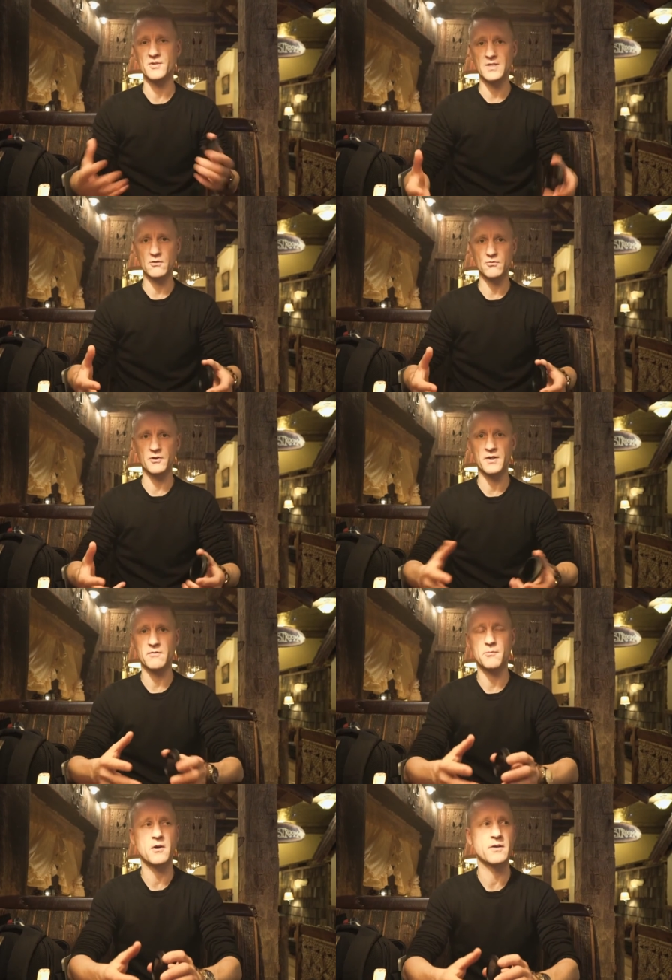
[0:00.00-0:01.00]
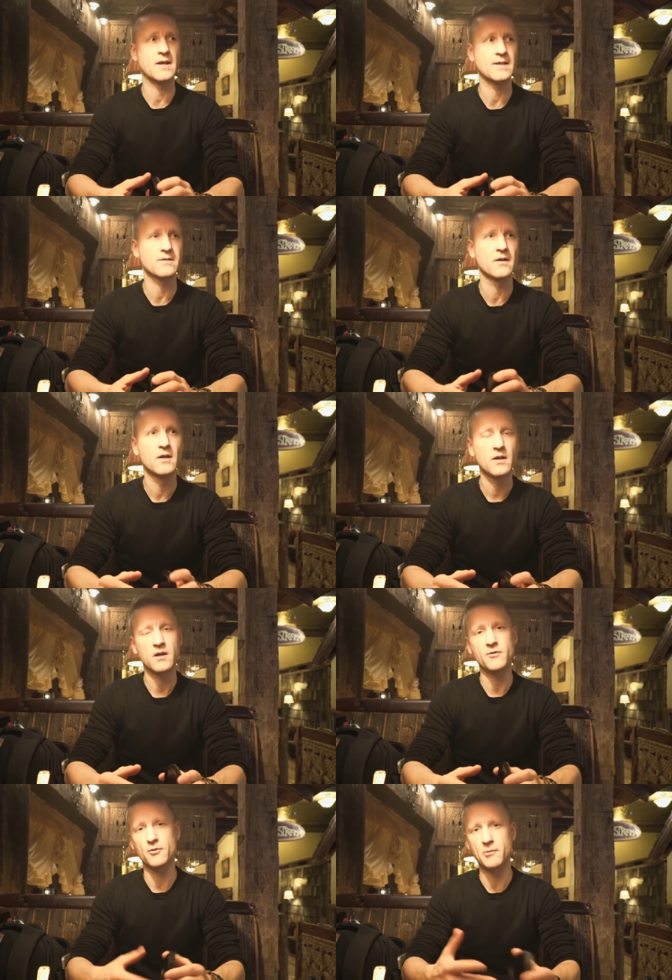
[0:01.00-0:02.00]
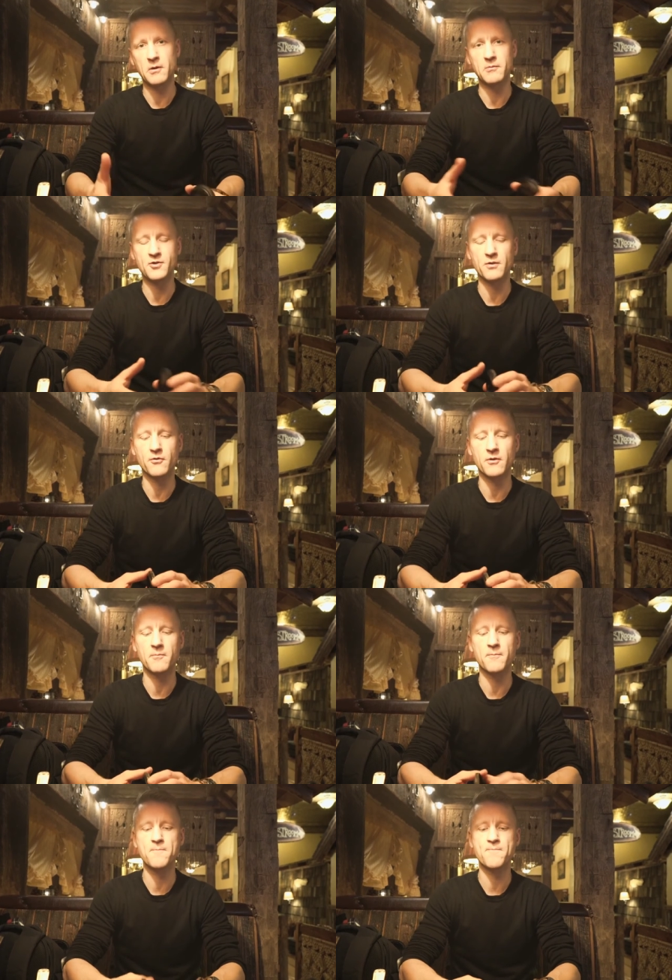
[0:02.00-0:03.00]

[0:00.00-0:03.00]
the sound quality of the podcast and do the publishing for them.